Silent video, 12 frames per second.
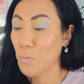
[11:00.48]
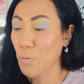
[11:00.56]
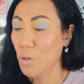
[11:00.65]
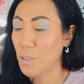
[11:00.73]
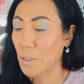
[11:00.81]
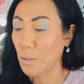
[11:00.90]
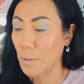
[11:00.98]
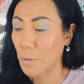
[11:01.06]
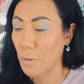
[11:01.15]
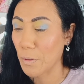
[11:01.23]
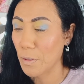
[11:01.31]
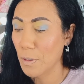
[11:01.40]
that's a pressed
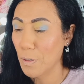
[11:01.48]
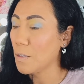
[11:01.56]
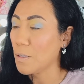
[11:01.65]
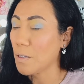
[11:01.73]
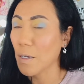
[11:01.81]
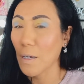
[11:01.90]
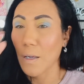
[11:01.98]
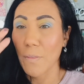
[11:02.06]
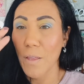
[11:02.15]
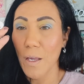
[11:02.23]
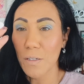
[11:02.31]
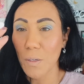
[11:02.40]
glitter. Yeah,
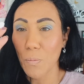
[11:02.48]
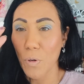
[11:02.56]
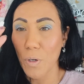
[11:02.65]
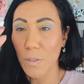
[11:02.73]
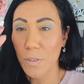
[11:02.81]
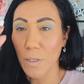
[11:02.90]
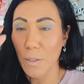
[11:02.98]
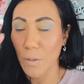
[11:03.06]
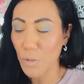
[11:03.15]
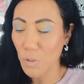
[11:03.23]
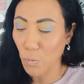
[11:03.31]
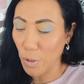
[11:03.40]
that is a pressed
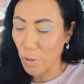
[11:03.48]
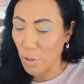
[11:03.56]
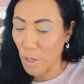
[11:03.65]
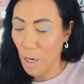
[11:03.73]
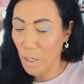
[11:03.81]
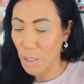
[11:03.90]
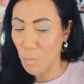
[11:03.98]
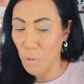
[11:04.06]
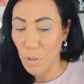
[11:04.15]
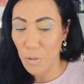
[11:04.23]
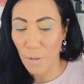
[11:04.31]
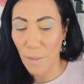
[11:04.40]
glitter, so we are not going to
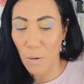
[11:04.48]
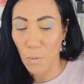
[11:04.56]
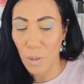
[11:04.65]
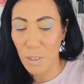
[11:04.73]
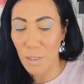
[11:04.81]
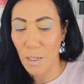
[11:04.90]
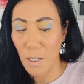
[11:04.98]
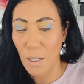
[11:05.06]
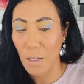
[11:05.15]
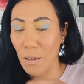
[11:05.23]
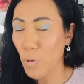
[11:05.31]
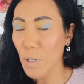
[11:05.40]
be using that one
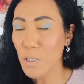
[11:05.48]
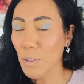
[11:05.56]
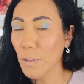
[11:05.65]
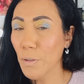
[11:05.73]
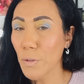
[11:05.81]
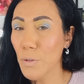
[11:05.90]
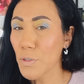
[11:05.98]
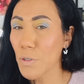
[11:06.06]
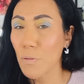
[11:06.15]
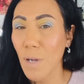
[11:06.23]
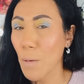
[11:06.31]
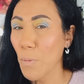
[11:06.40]
today. Pressed glitters
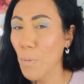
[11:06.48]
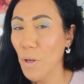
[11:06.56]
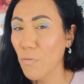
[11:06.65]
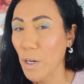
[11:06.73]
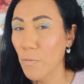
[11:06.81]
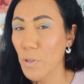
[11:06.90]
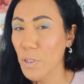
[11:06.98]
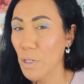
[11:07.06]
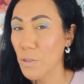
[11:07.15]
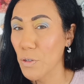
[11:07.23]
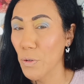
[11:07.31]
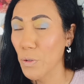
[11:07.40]
are not my favorites.
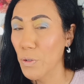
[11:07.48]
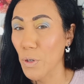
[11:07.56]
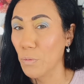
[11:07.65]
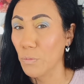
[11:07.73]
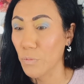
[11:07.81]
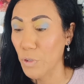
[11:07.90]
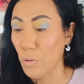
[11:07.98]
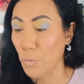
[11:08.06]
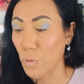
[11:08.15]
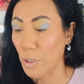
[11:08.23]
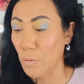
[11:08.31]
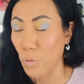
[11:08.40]
I generally don't
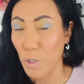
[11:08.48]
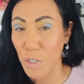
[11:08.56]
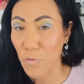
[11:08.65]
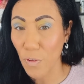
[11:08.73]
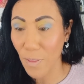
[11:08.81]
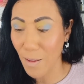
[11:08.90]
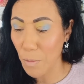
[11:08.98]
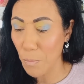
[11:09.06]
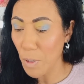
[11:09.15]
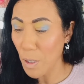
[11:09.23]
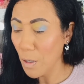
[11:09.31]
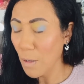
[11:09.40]
really reach for
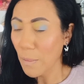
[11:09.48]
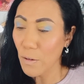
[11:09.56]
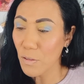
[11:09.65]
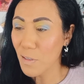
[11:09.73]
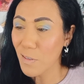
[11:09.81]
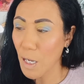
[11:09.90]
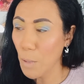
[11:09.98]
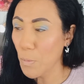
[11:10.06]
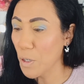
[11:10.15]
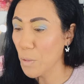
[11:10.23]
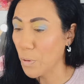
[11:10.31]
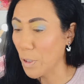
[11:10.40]
them. There's a time
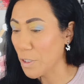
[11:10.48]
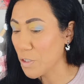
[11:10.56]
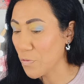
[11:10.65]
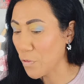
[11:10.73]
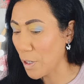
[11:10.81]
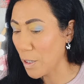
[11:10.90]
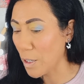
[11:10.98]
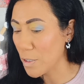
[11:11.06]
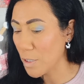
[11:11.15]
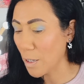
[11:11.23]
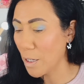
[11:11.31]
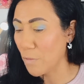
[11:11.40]
and a place for, I
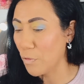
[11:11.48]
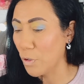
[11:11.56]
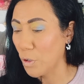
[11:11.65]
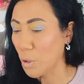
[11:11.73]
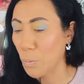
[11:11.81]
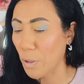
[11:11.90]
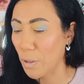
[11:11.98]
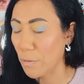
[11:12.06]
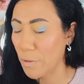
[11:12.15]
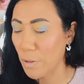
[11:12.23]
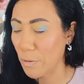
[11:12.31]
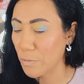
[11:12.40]
guess, that kind of a look,
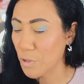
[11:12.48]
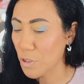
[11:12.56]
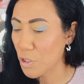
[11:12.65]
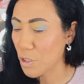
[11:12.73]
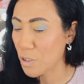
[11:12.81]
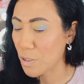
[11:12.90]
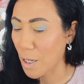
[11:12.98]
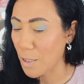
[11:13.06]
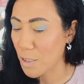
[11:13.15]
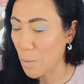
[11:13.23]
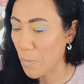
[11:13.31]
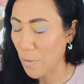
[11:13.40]
but it's just
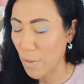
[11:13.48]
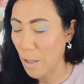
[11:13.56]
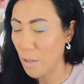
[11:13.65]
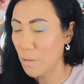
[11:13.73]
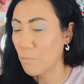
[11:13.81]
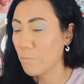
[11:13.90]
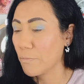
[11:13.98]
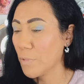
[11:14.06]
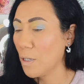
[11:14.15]
not something that